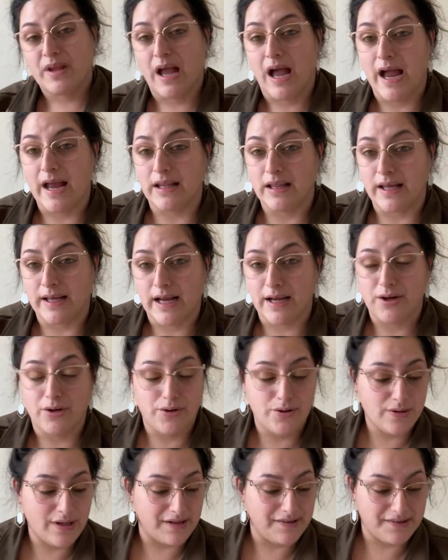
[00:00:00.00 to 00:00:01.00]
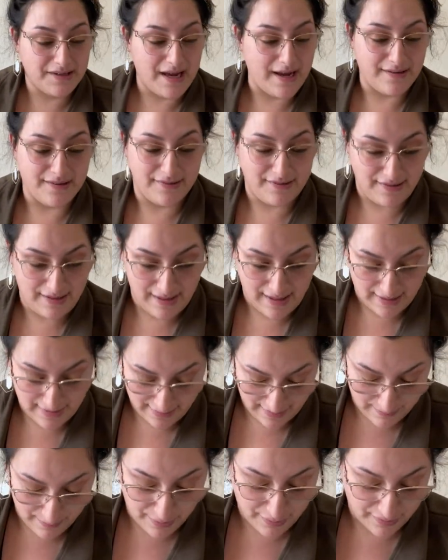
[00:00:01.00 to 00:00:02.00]
I, like I know you guys can't see it
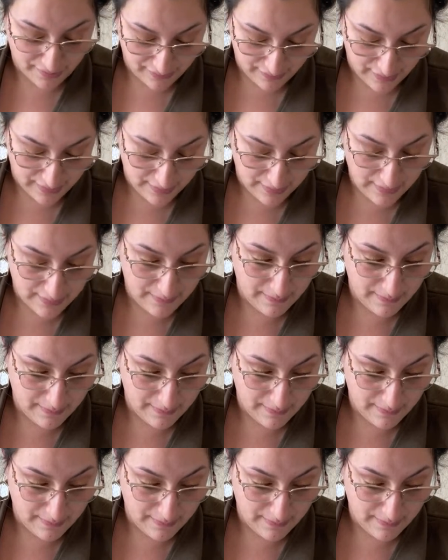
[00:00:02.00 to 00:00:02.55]
in person,